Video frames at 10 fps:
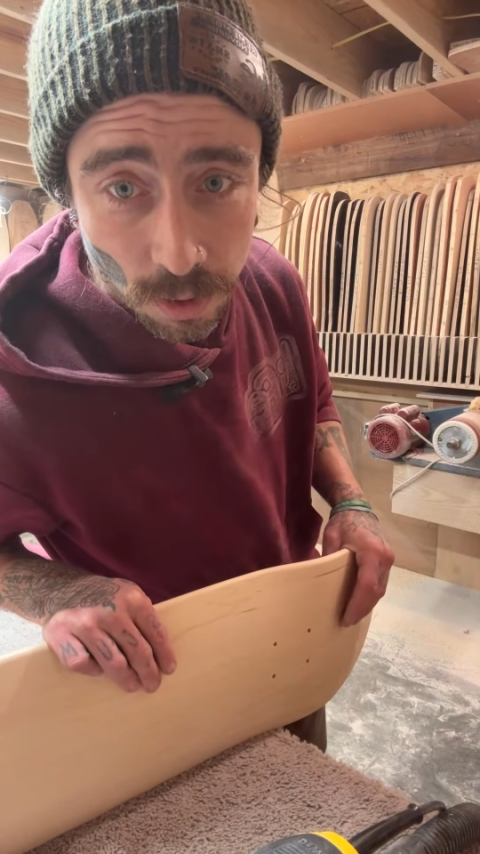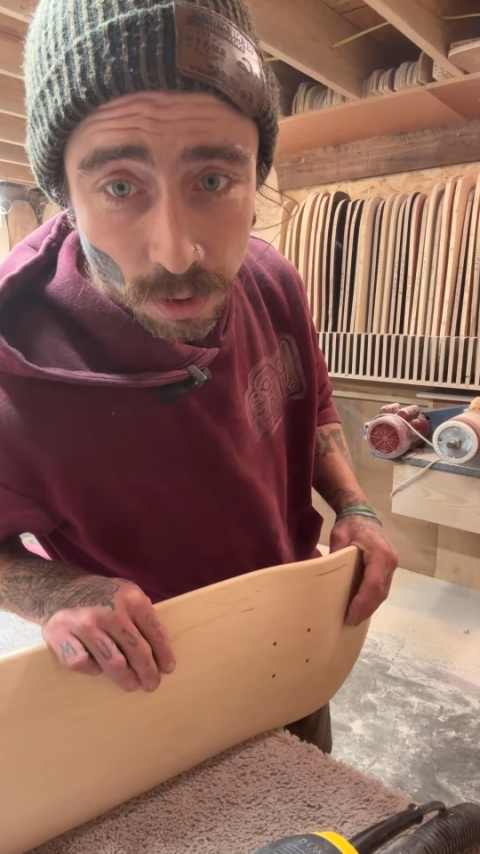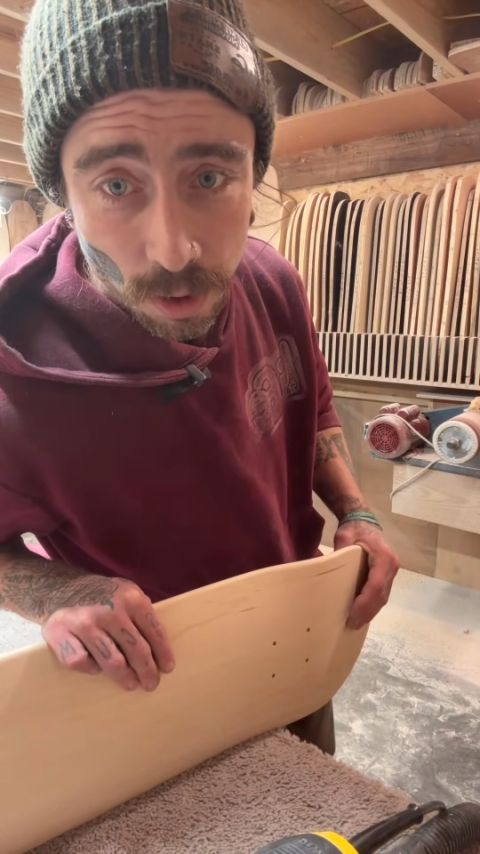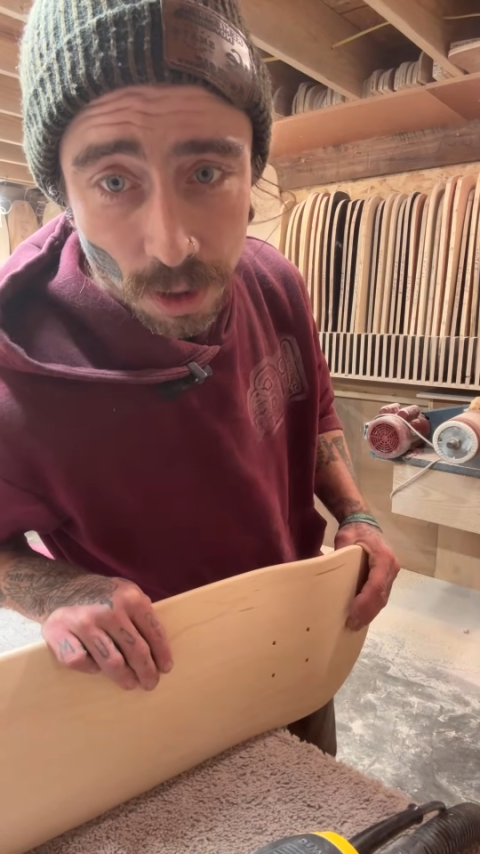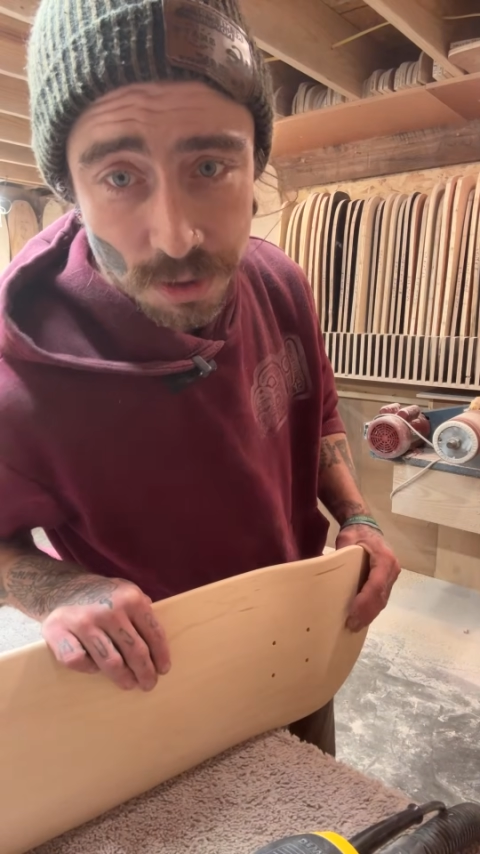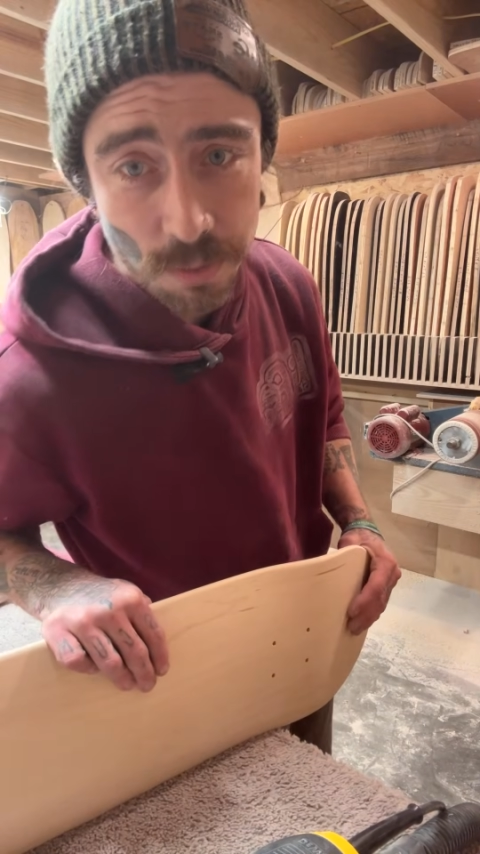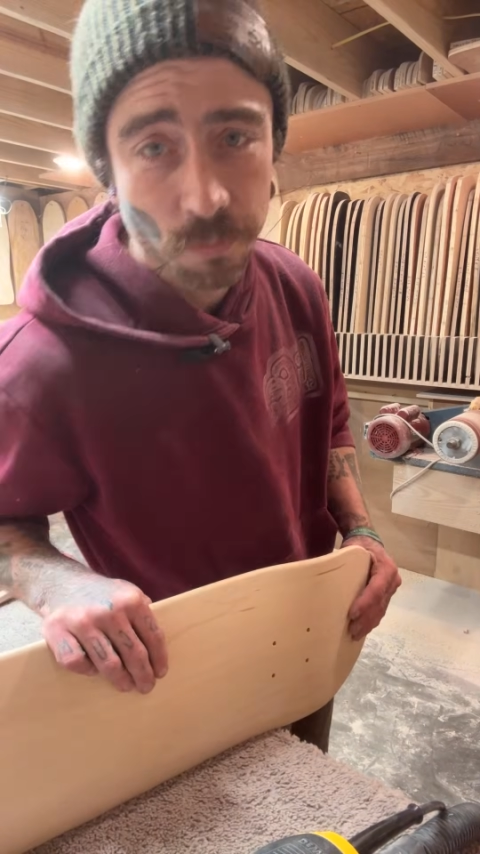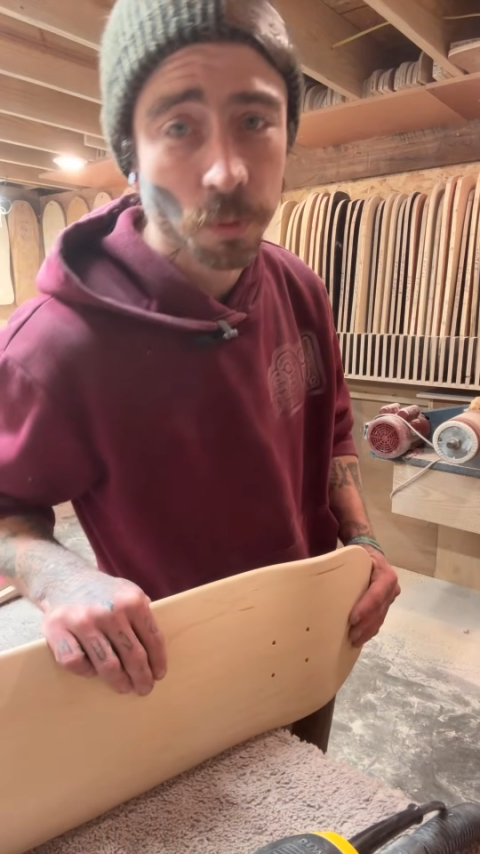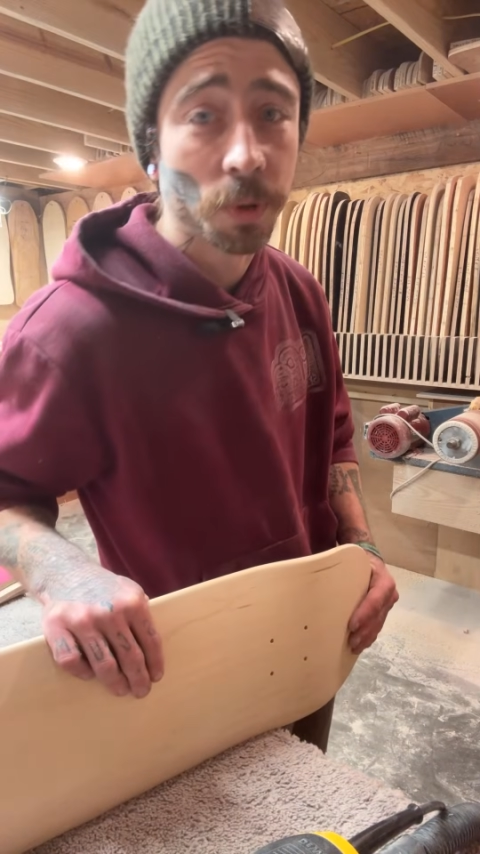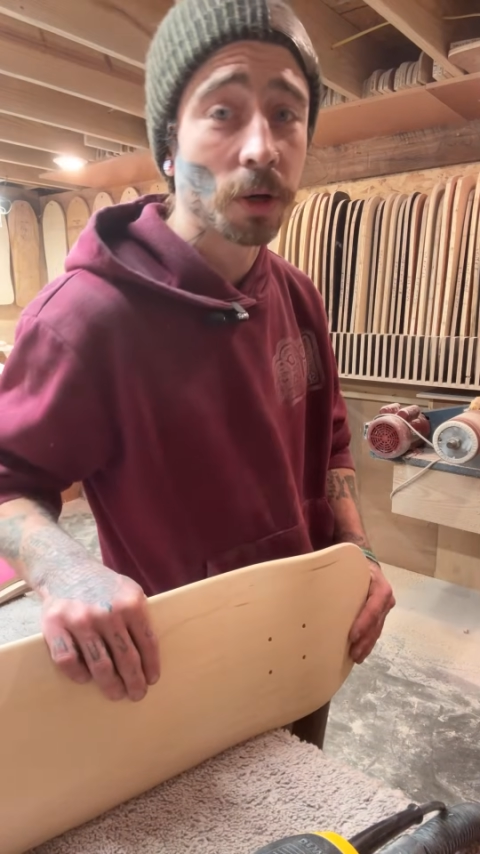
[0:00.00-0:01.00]
awesome.
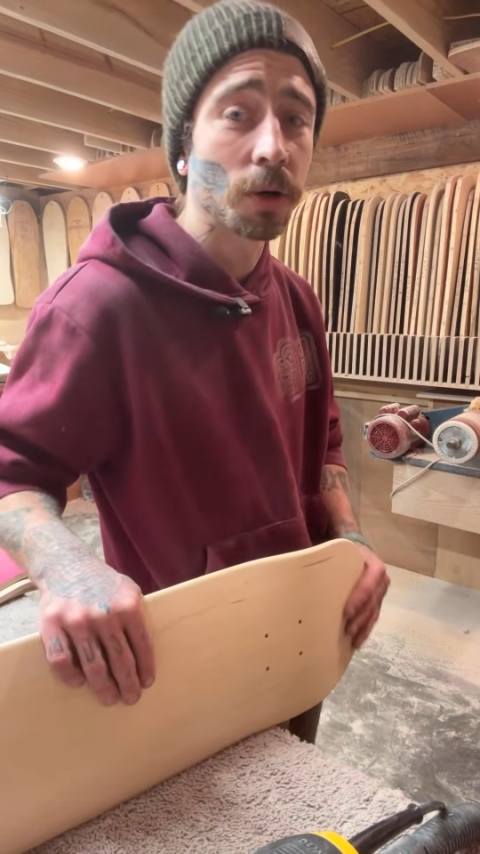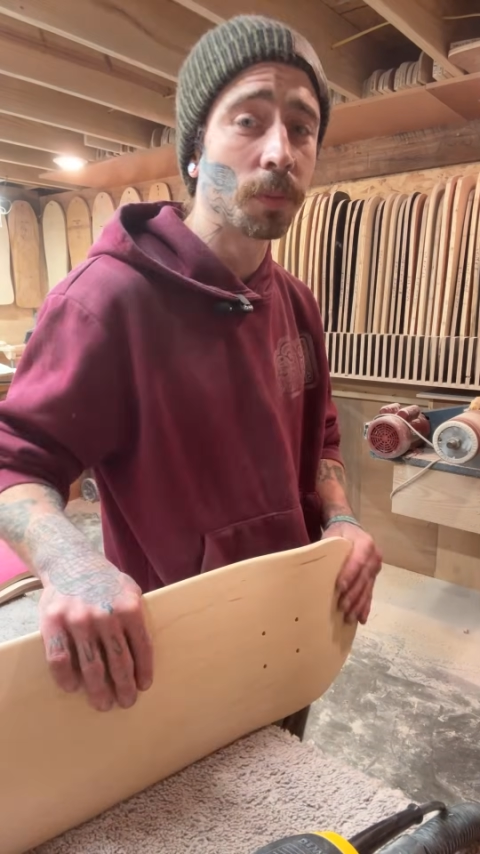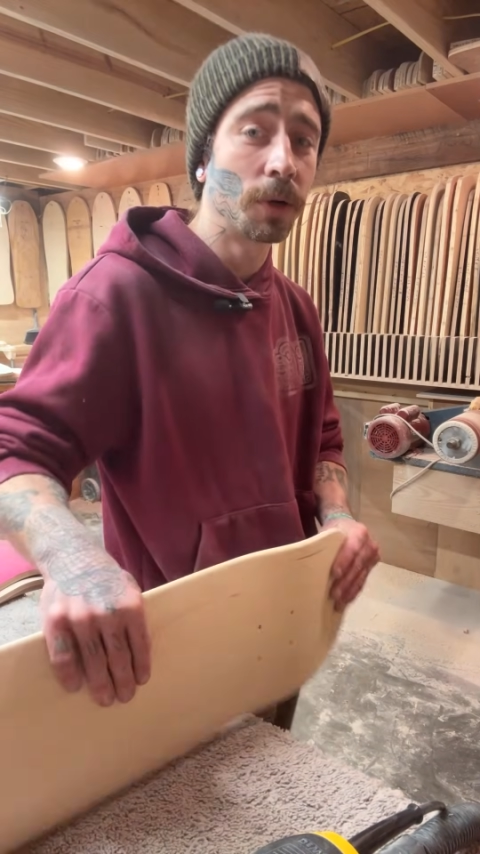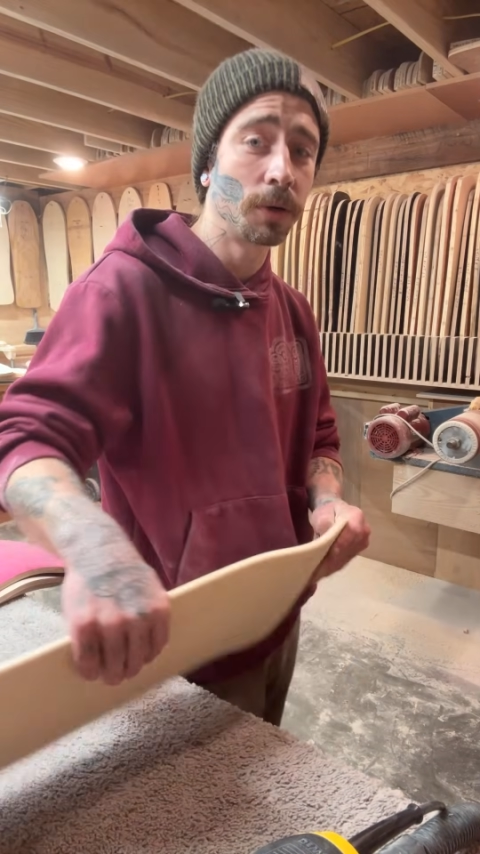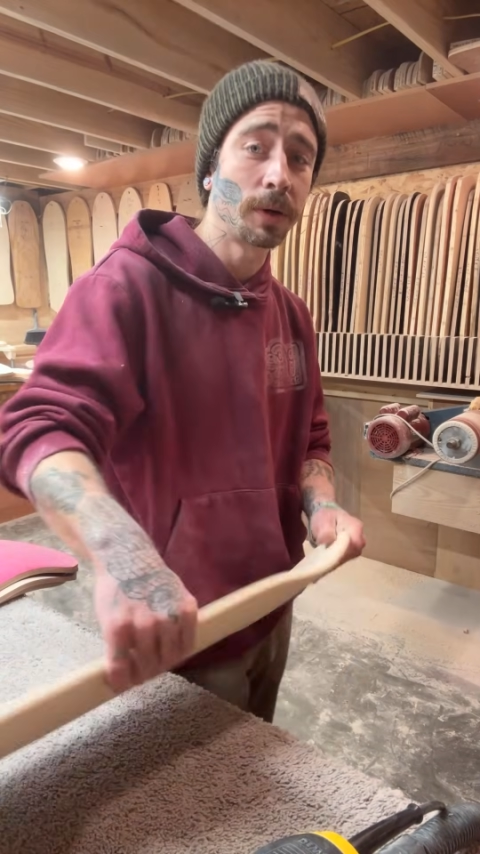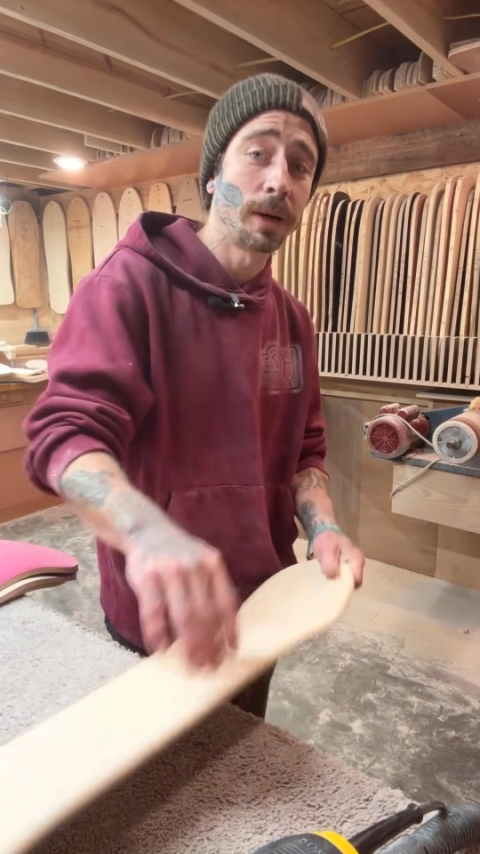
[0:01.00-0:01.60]
From Kokomo,